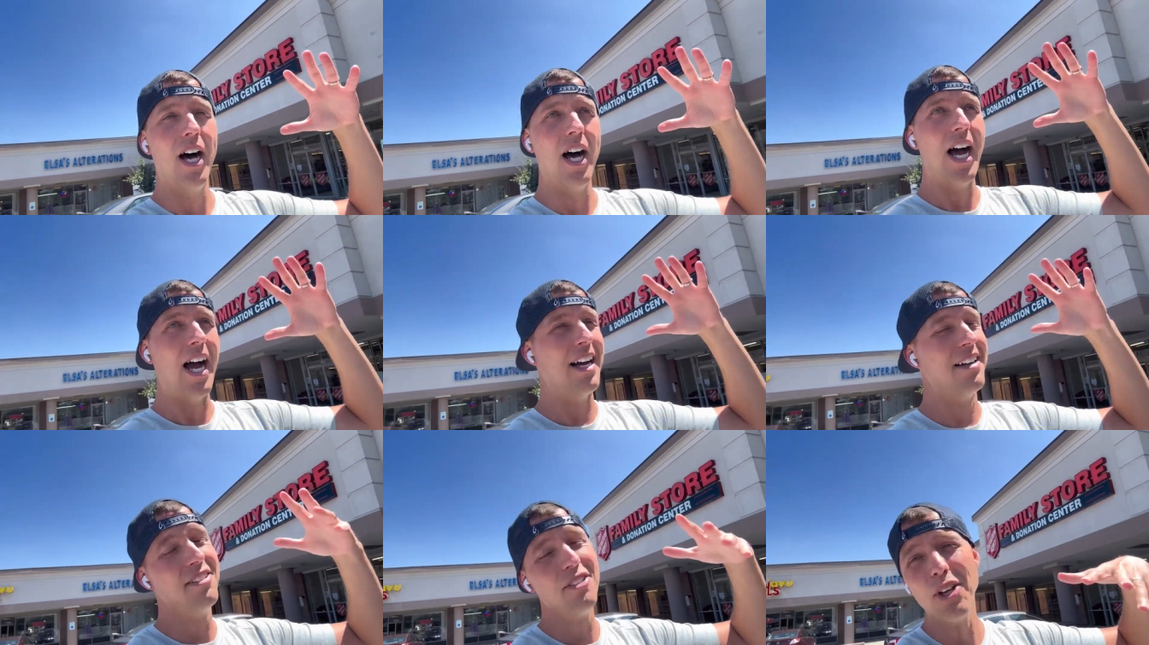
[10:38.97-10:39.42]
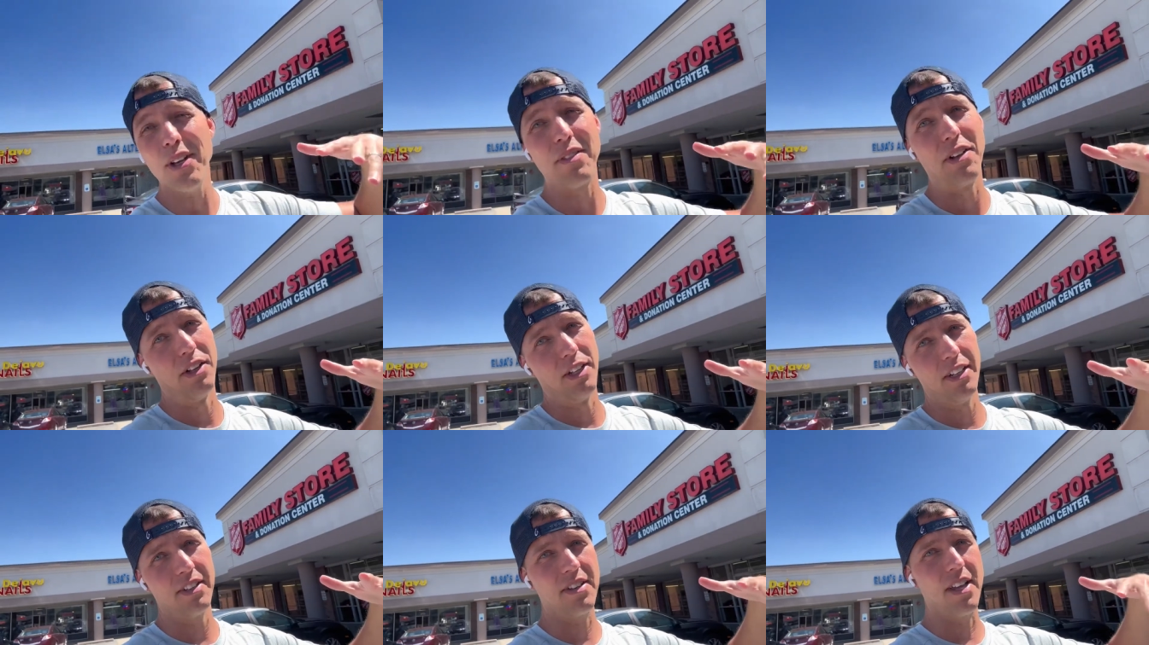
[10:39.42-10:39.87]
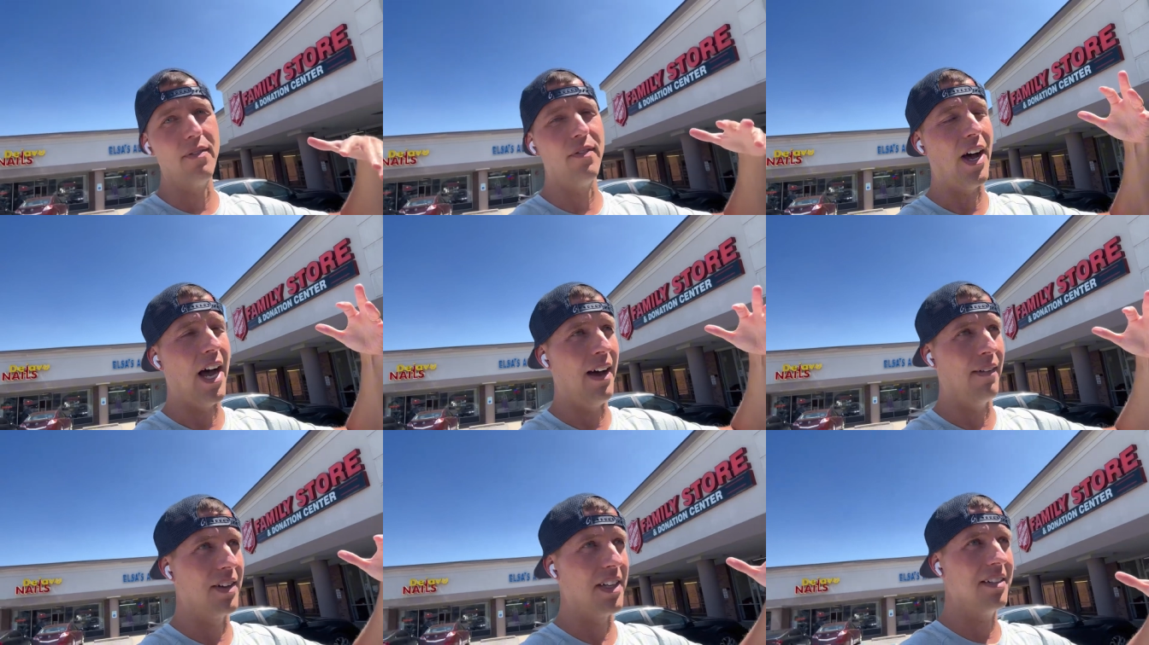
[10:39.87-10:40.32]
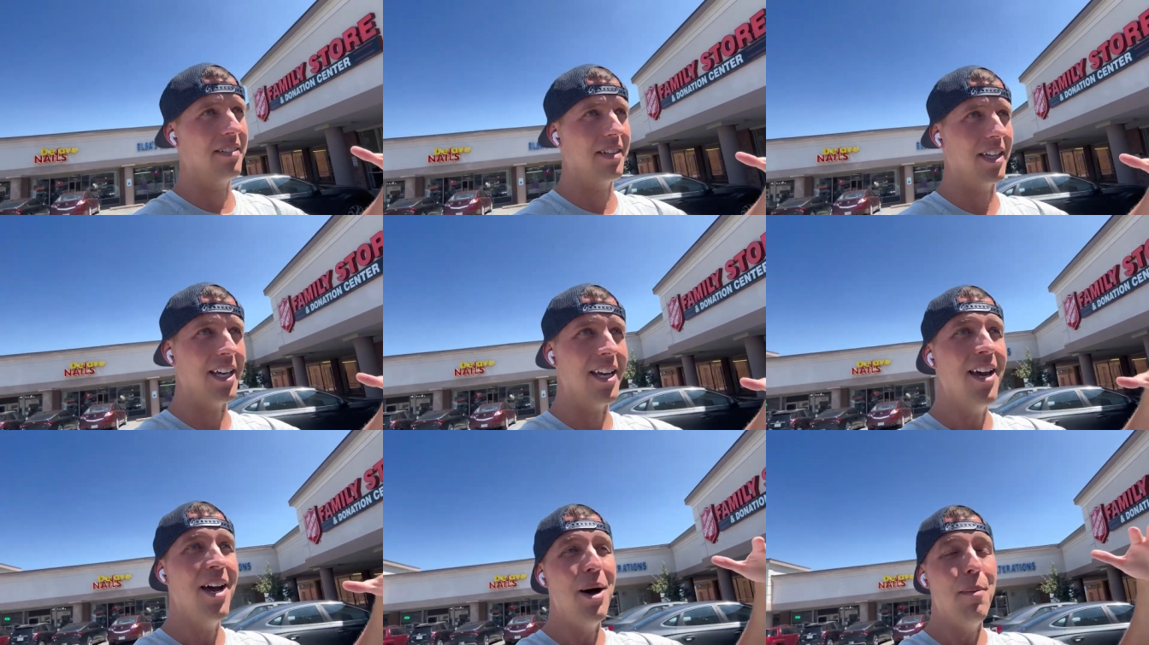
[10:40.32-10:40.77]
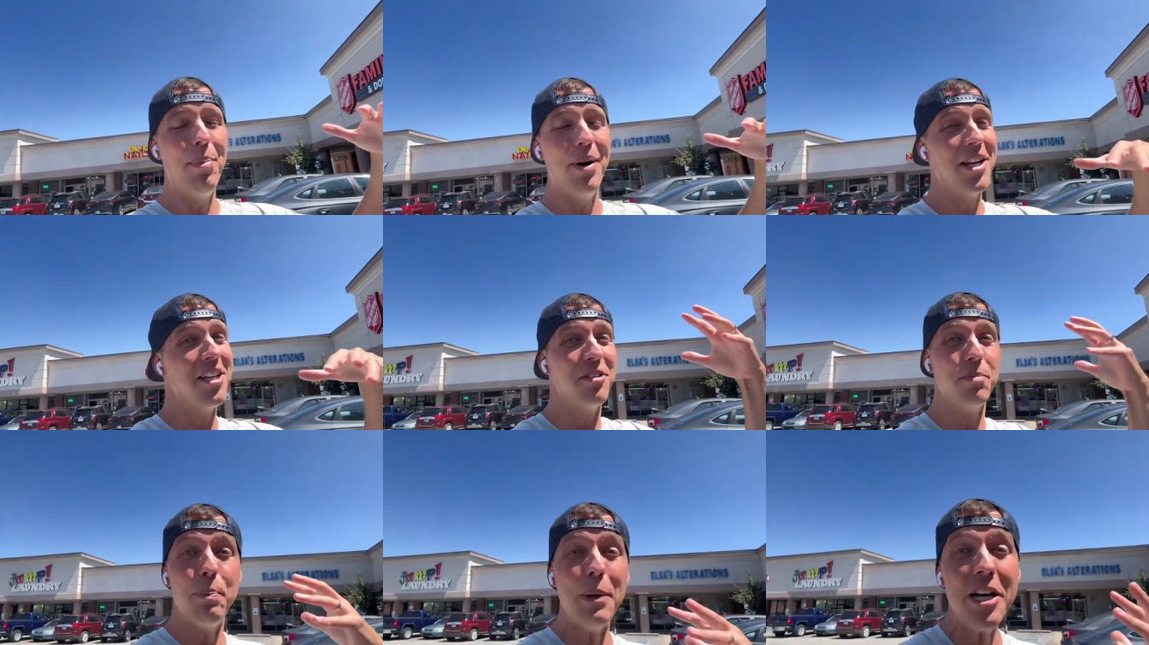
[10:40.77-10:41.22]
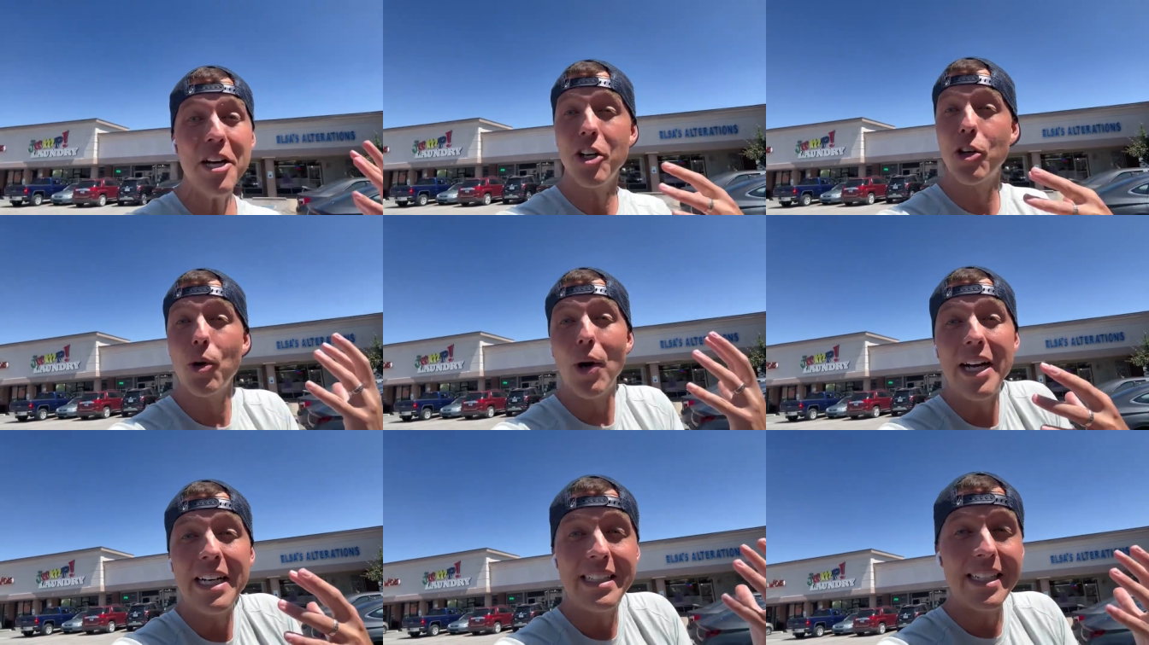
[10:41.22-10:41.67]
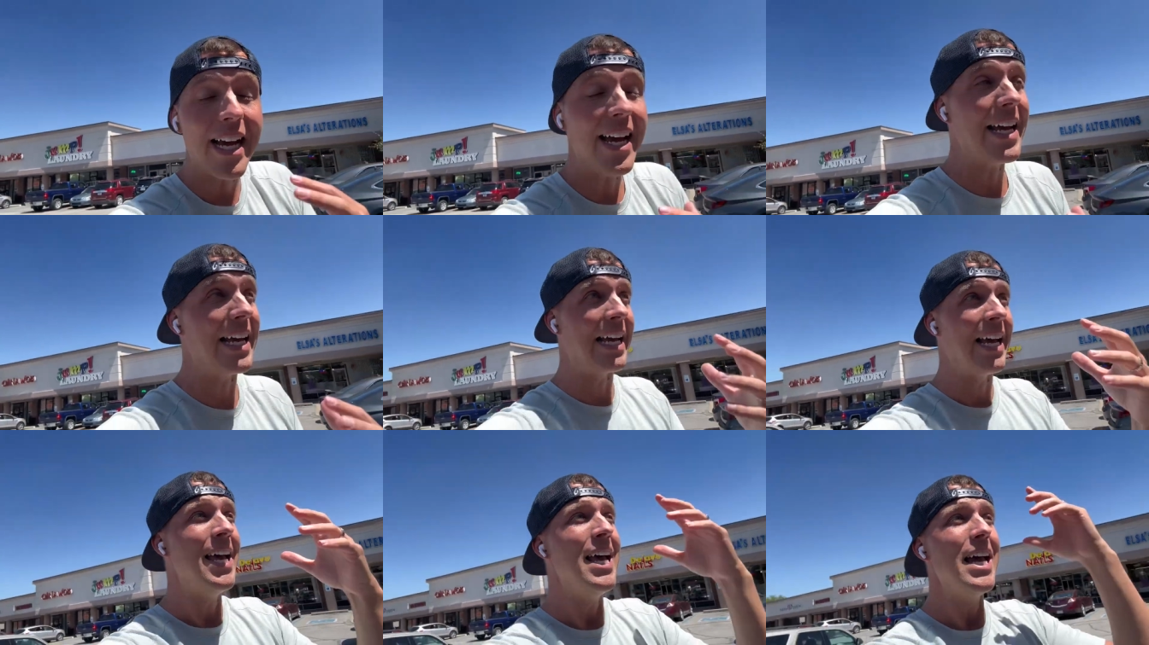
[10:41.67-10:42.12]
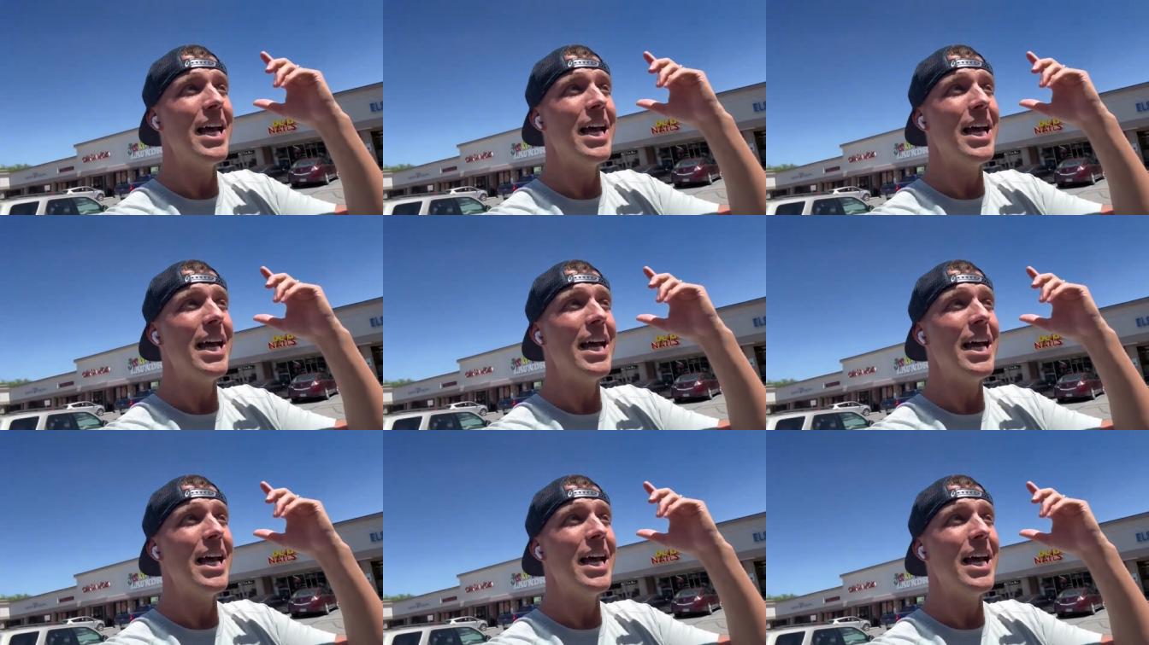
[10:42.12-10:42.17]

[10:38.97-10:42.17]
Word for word: I still have to list stuff, obviously, but it's been a great day.